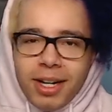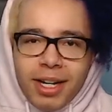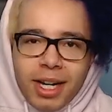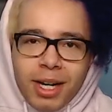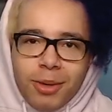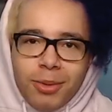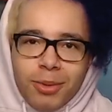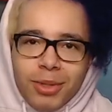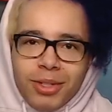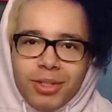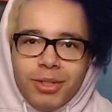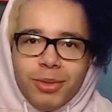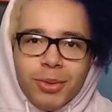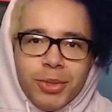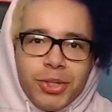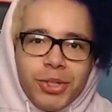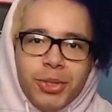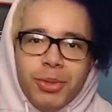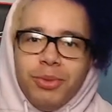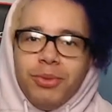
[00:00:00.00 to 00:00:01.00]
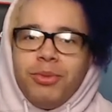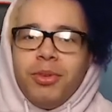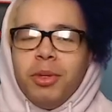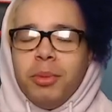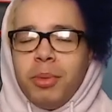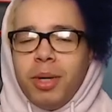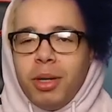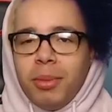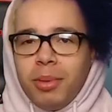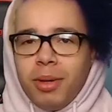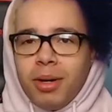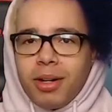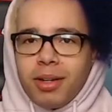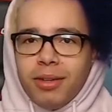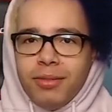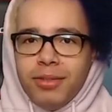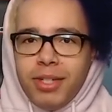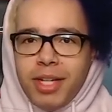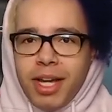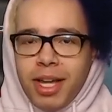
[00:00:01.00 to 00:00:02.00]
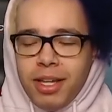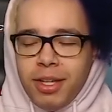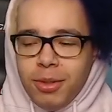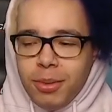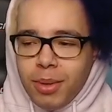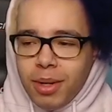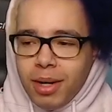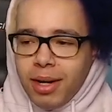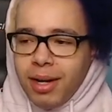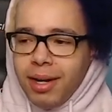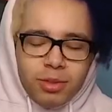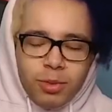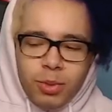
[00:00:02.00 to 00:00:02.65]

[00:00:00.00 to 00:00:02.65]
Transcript: now we're shooting for the ballpark of January,